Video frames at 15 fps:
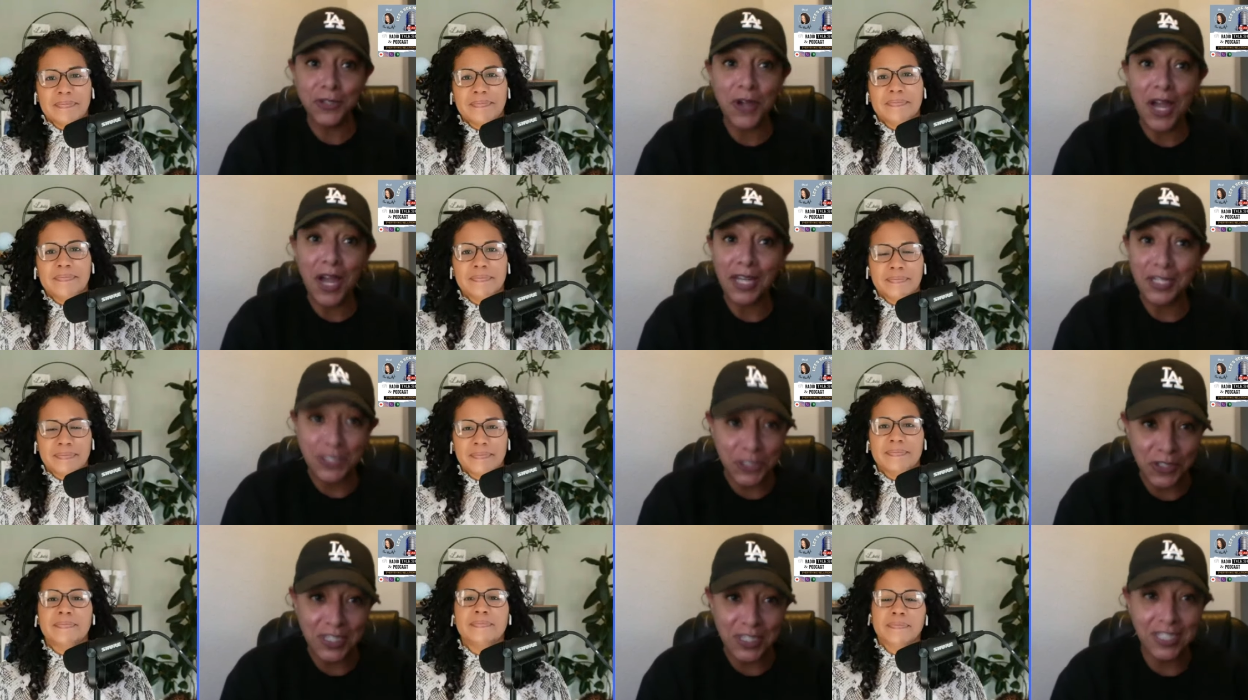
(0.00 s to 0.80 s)
Speaker 1: on a
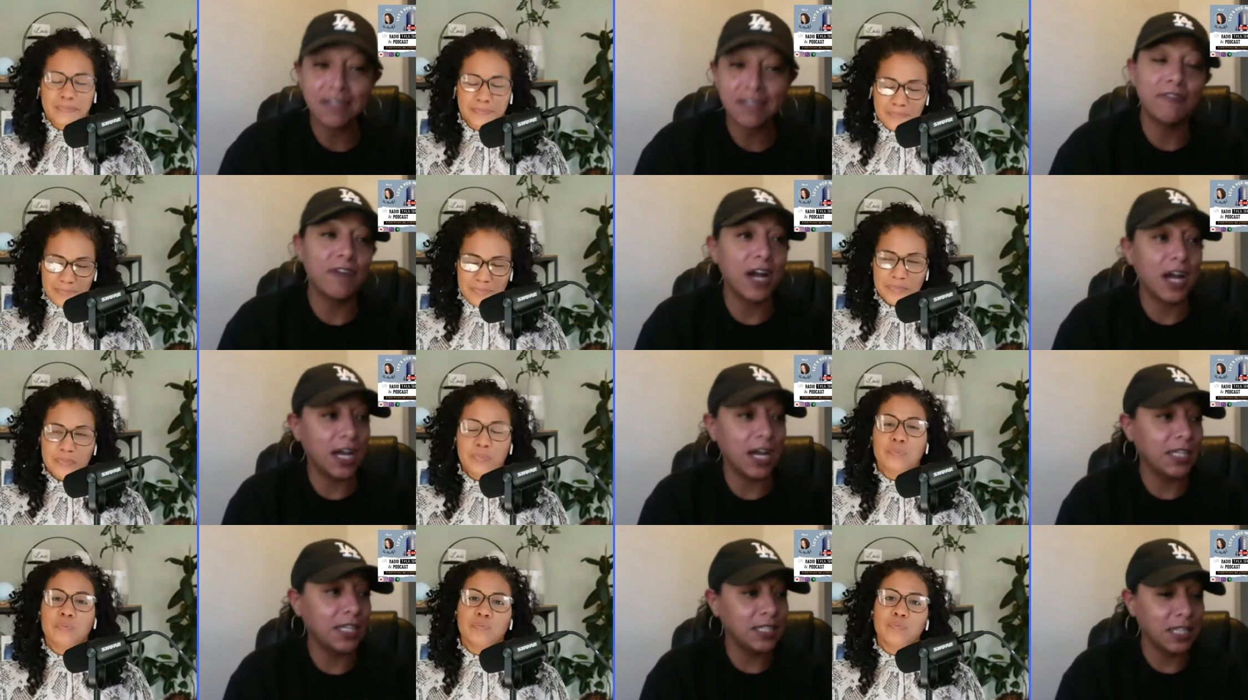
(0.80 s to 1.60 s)
journey to
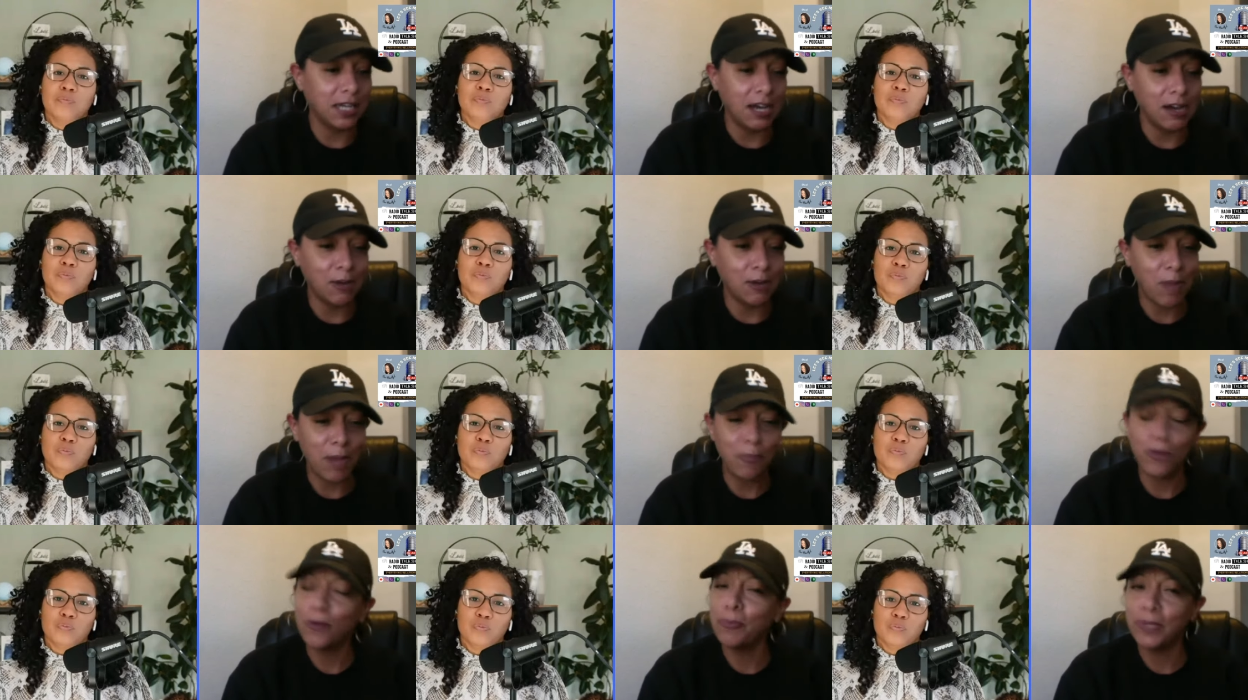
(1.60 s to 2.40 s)
find uh, my
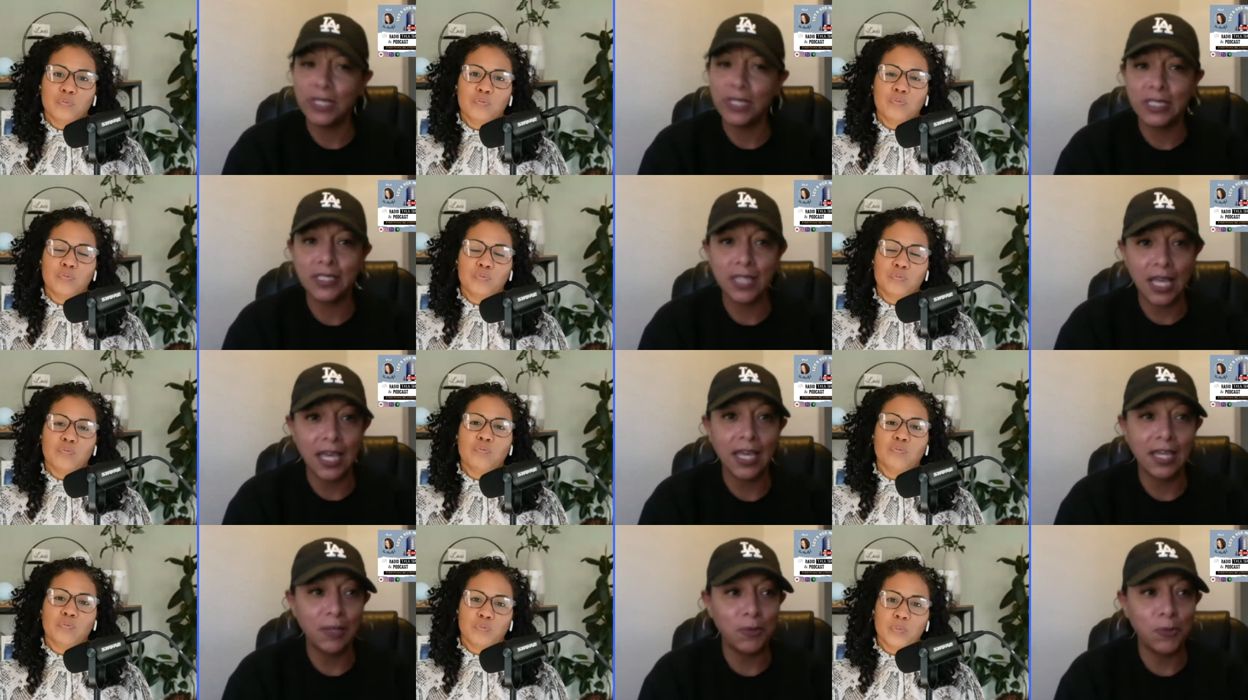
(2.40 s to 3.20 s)
purpose
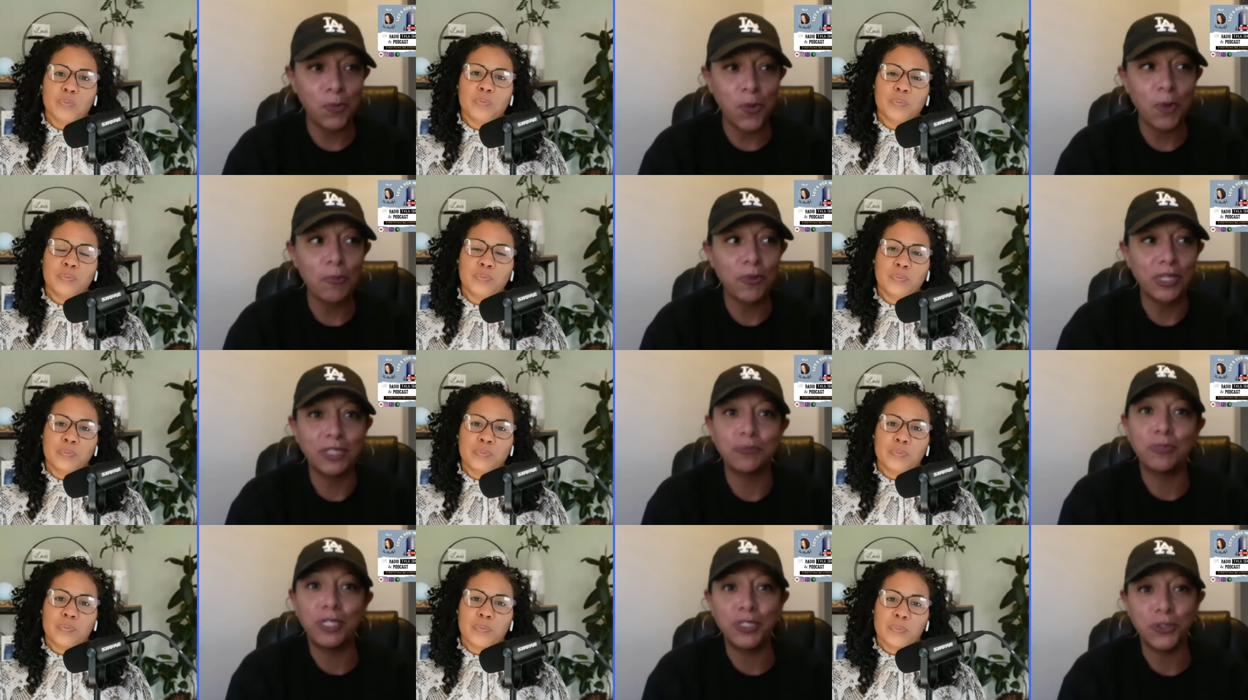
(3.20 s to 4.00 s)
and what brings
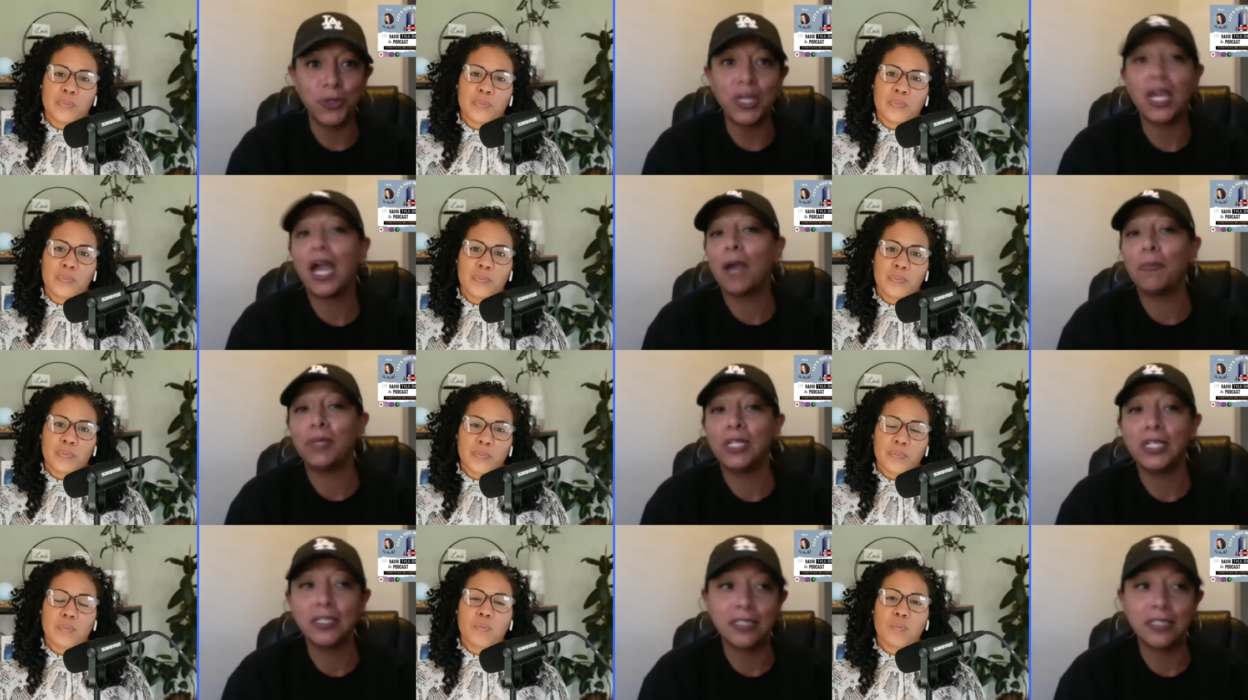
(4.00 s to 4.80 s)
me joy and
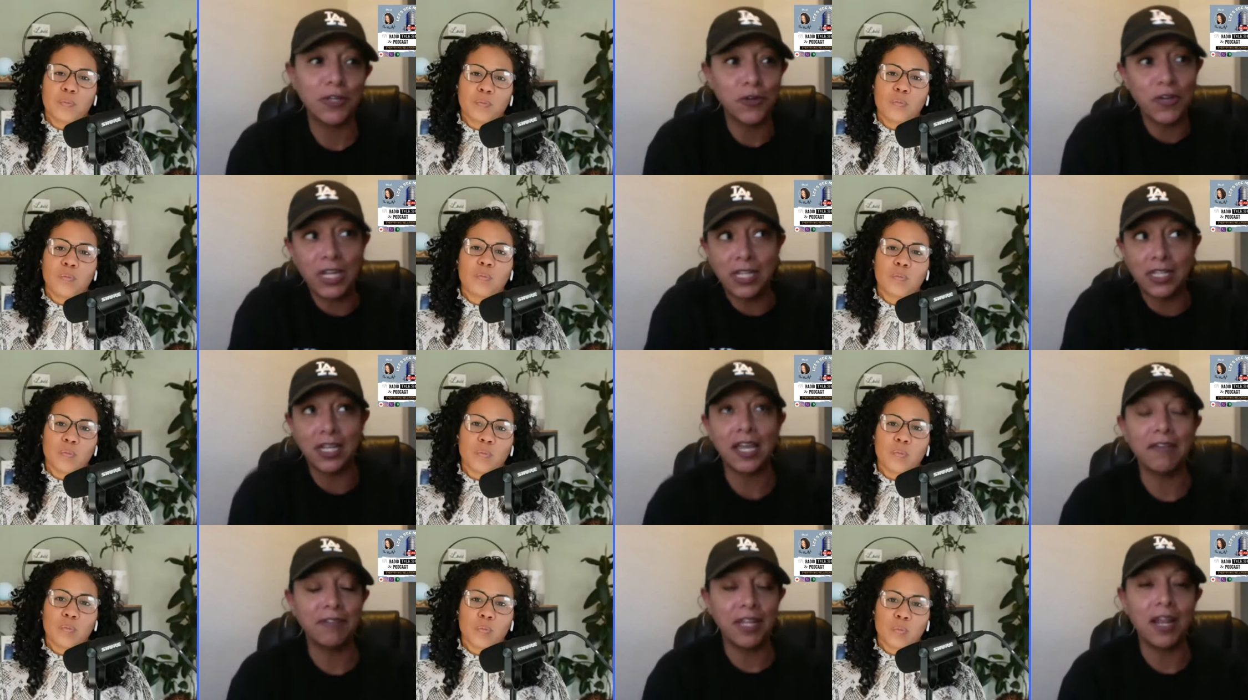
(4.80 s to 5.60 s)
happiness and creating the
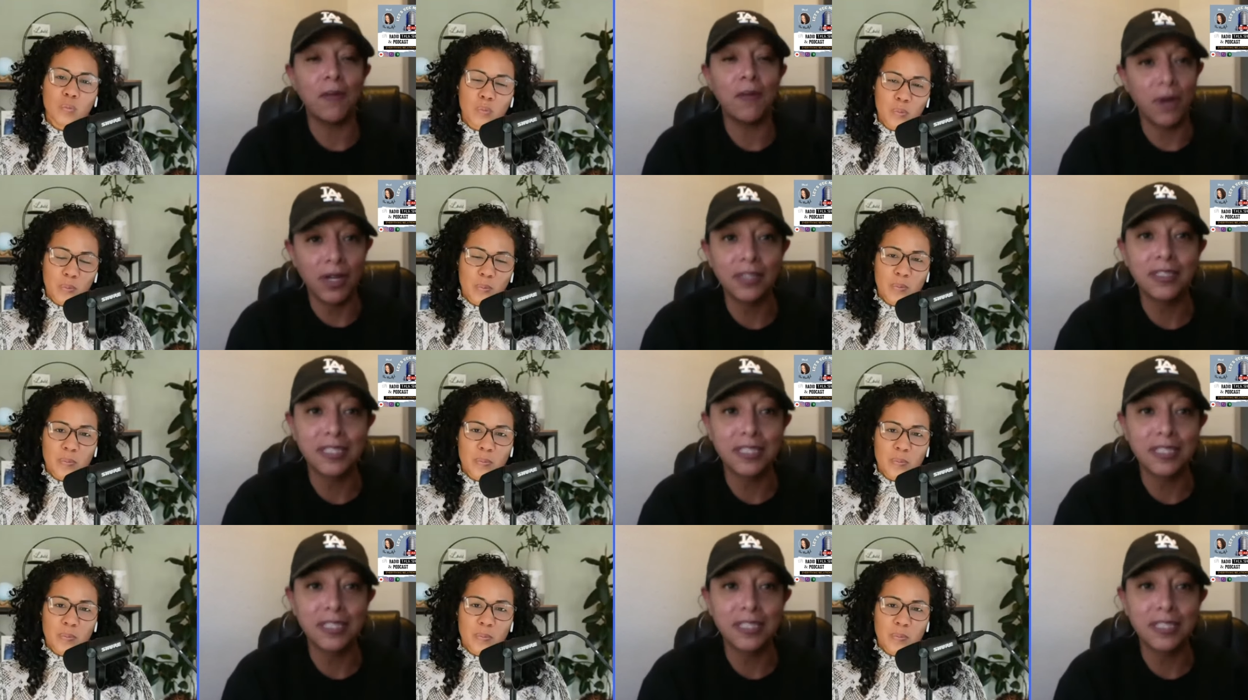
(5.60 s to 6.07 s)
life that I want.